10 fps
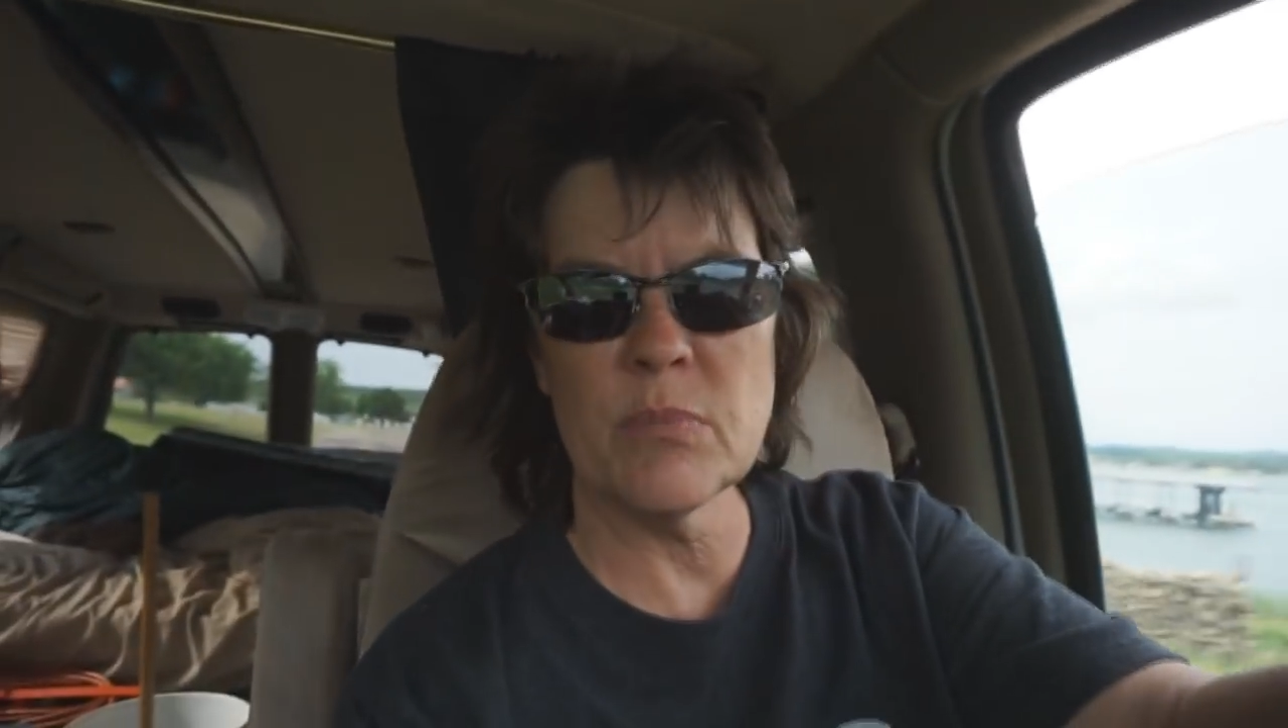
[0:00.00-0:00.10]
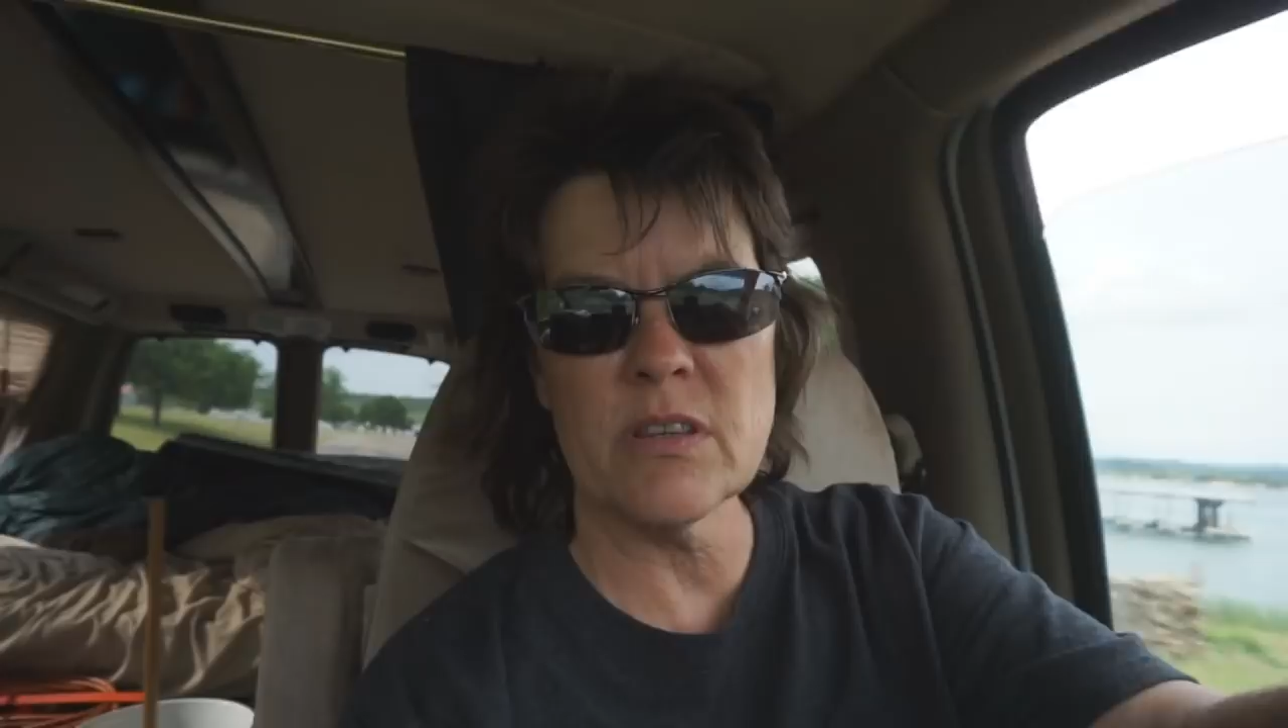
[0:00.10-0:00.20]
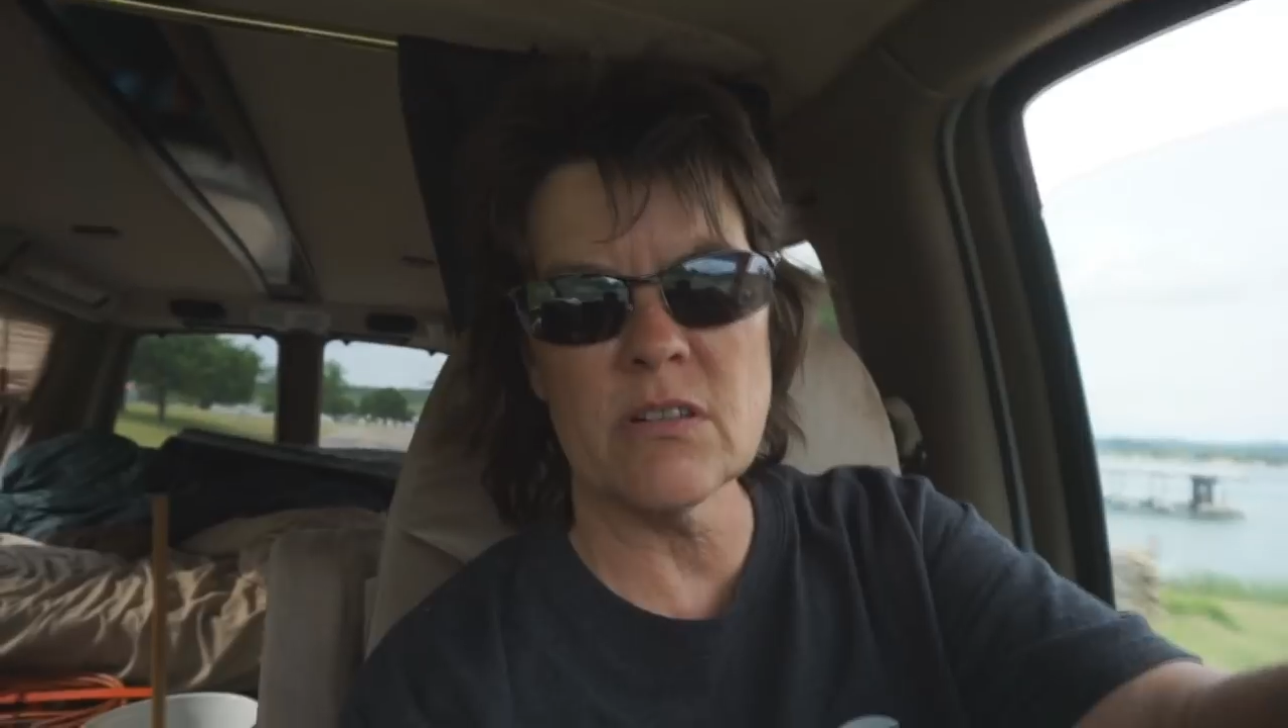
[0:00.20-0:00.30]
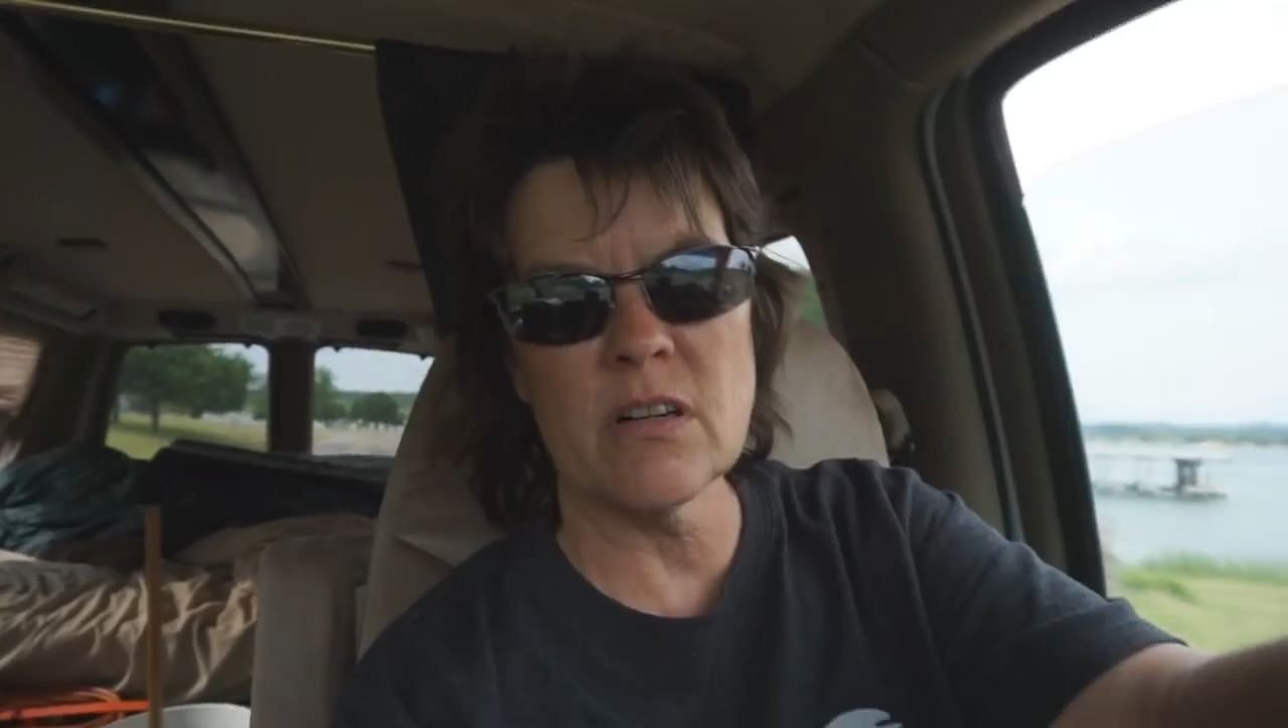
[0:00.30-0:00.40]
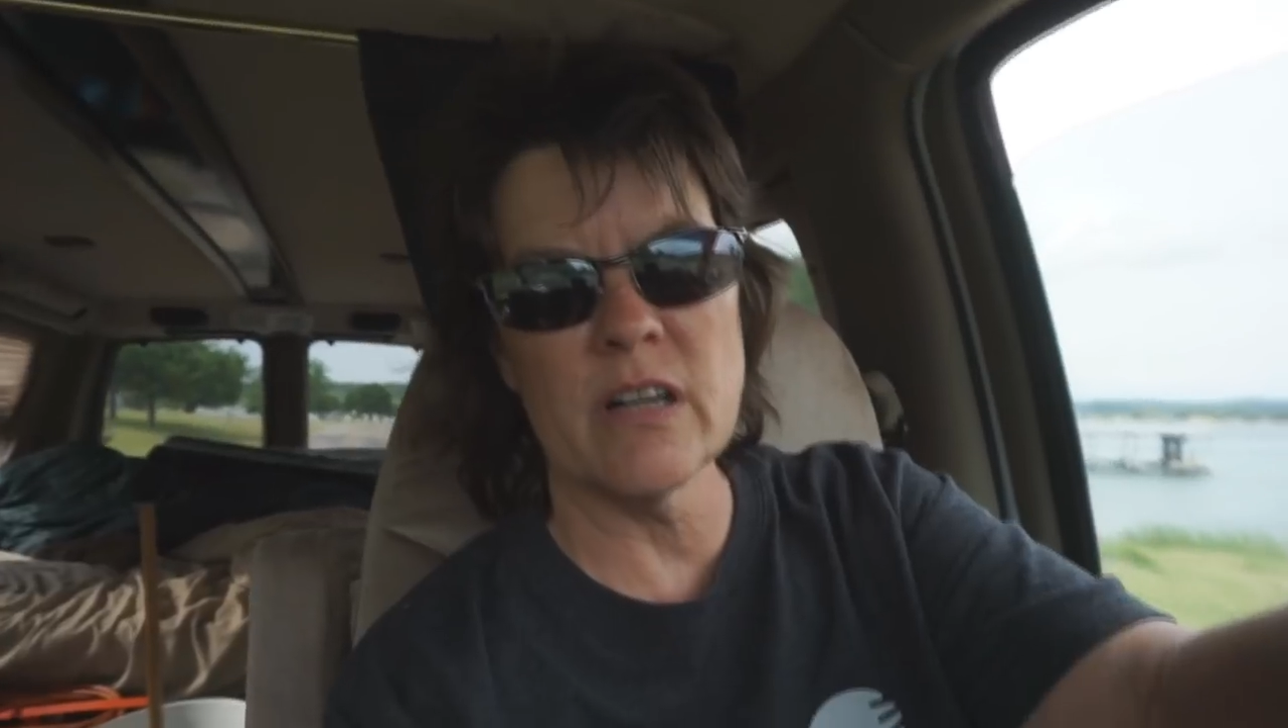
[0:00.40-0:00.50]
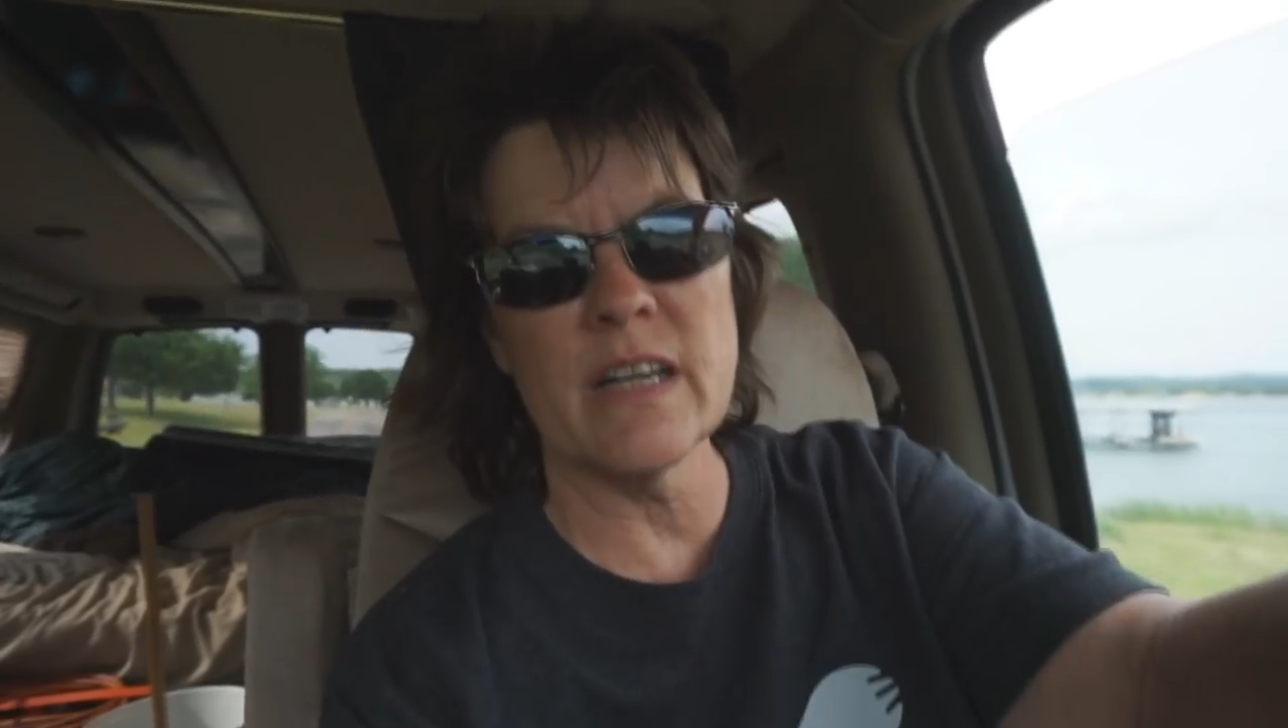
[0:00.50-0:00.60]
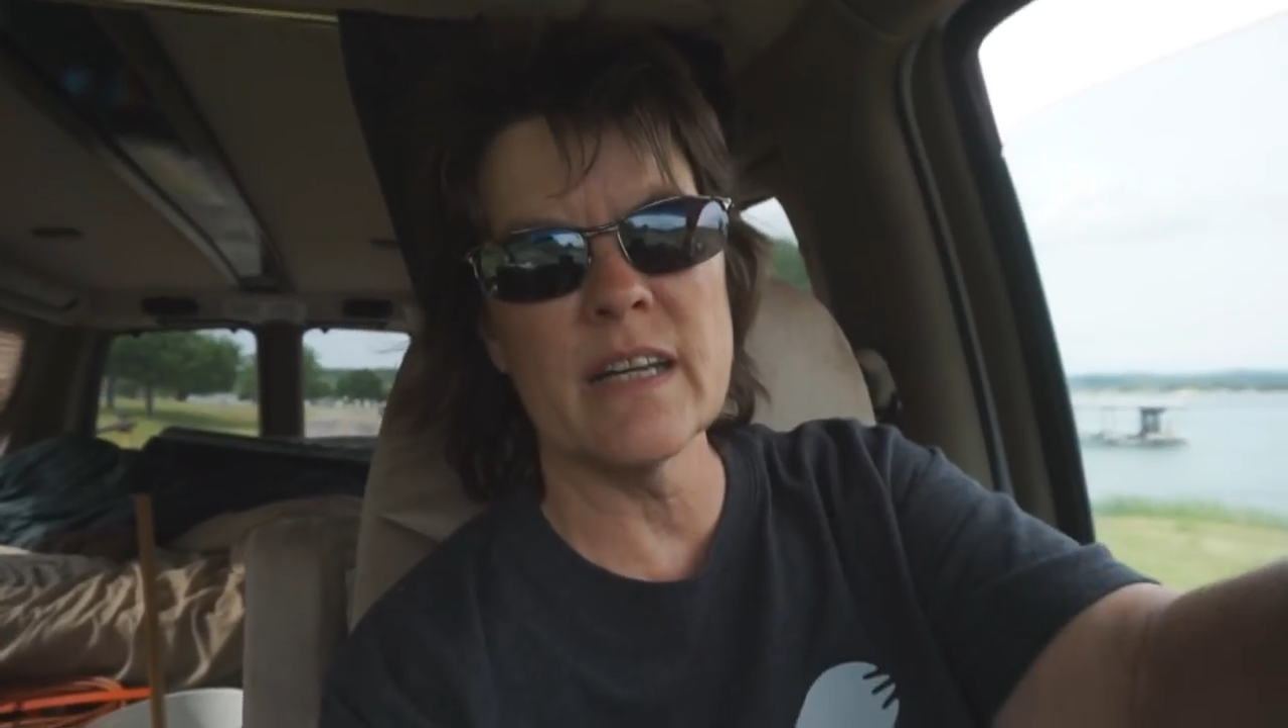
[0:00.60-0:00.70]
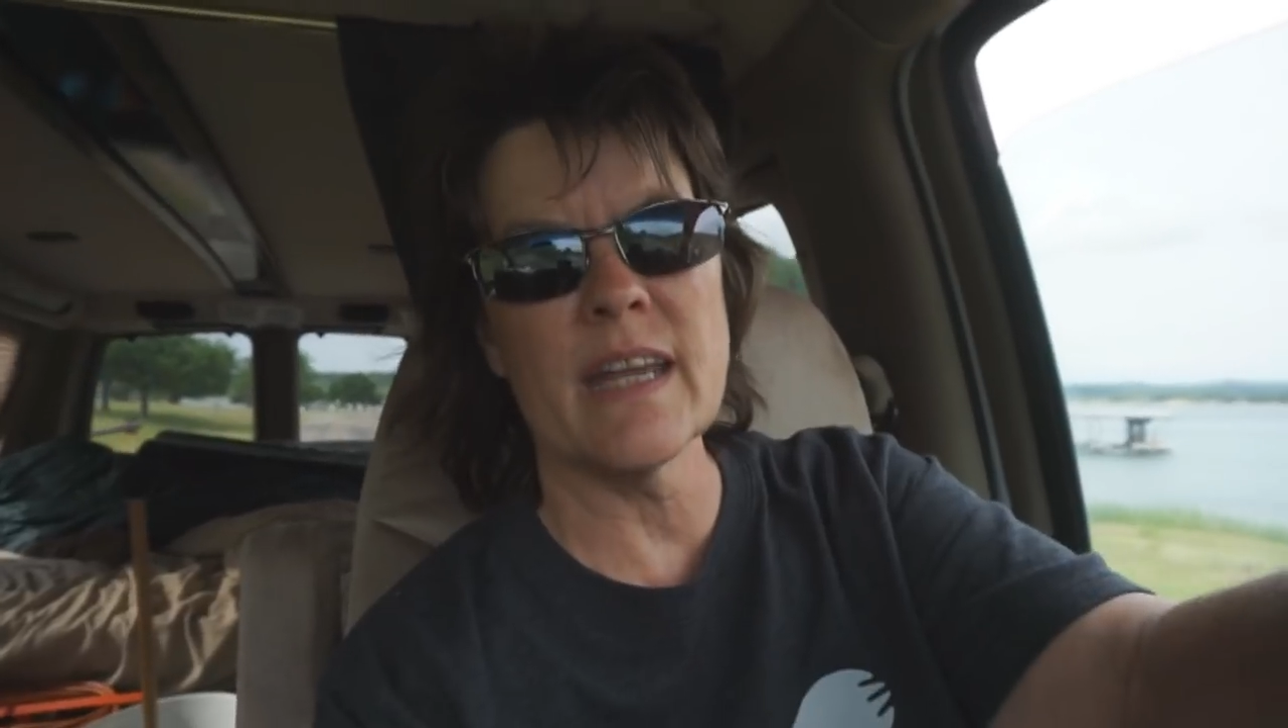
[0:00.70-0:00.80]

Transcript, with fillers: but they're already in